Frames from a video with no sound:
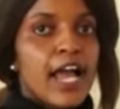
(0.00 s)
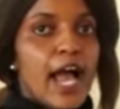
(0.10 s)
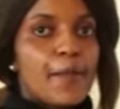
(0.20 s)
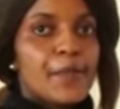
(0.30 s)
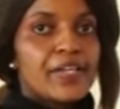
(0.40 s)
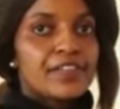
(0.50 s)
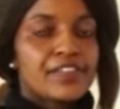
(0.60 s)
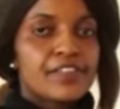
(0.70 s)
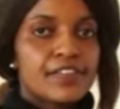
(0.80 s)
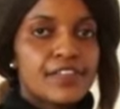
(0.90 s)

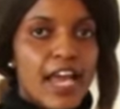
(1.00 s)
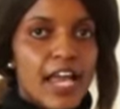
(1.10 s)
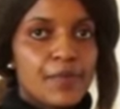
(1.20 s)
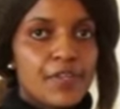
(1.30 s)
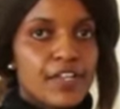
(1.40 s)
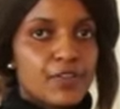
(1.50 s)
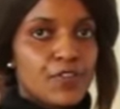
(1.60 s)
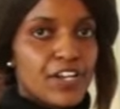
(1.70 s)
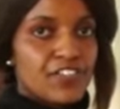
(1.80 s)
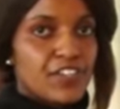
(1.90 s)
happens. Time is a
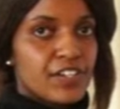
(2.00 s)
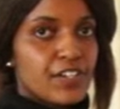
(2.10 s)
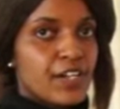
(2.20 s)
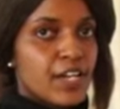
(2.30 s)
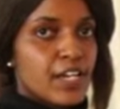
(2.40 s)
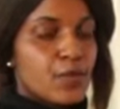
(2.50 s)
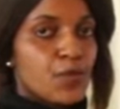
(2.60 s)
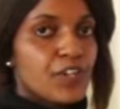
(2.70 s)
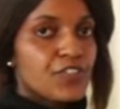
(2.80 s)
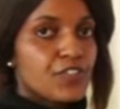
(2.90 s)
duration in
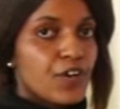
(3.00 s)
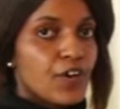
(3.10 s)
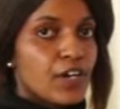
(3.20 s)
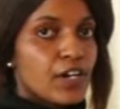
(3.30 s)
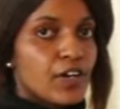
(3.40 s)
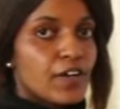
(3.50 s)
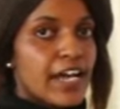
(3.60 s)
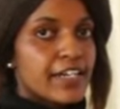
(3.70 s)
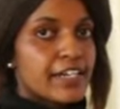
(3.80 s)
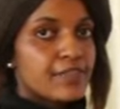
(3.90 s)
which all
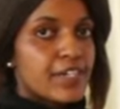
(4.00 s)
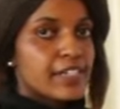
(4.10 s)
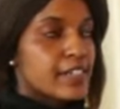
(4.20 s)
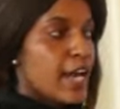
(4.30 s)
an event